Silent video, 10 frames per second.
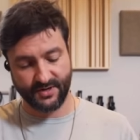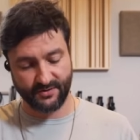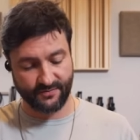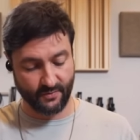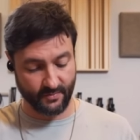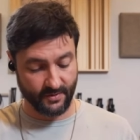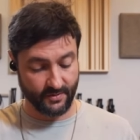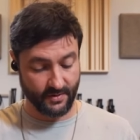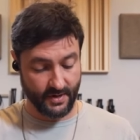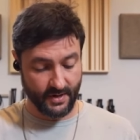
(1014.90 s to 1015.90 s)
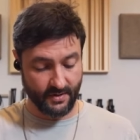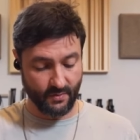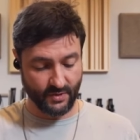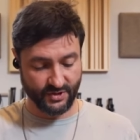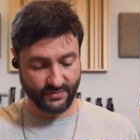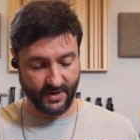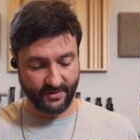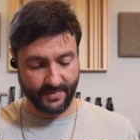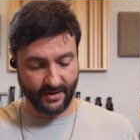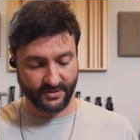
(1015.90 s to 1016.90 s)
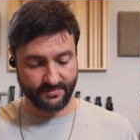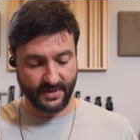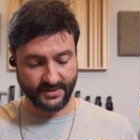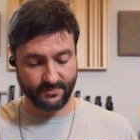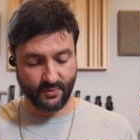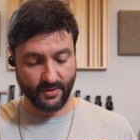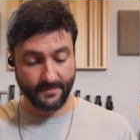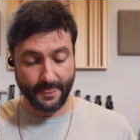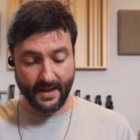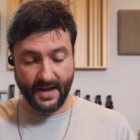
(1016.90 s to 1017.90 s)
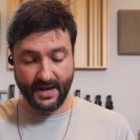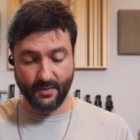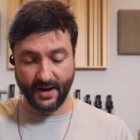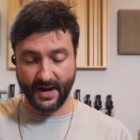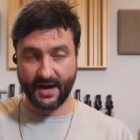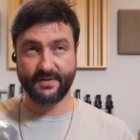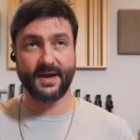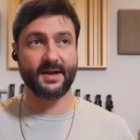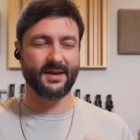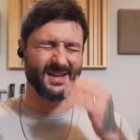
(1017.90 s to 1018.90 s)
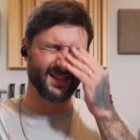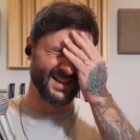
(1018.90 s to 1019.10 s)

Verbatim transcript: transformer, which is why the power supply is important. Anyway, I've had at